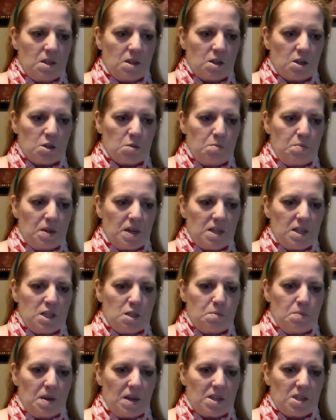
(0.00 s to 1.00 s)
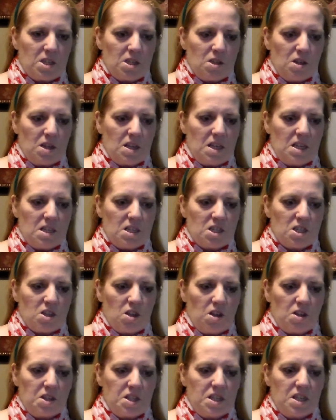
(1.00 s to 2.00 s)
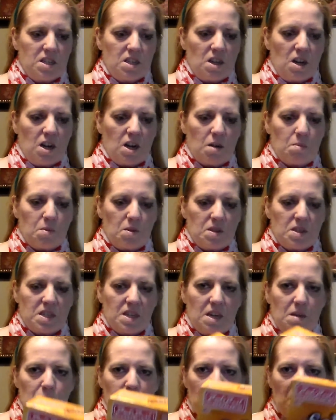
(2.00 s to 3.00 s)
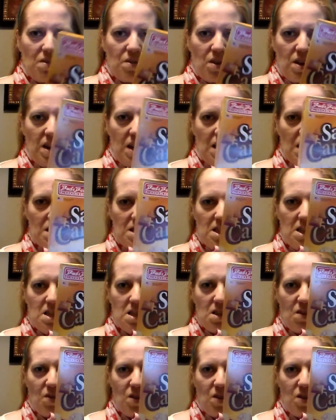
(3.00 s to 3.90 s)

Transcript: There's Bud's Best Cookies Salted Caramels. Anybody ever had these?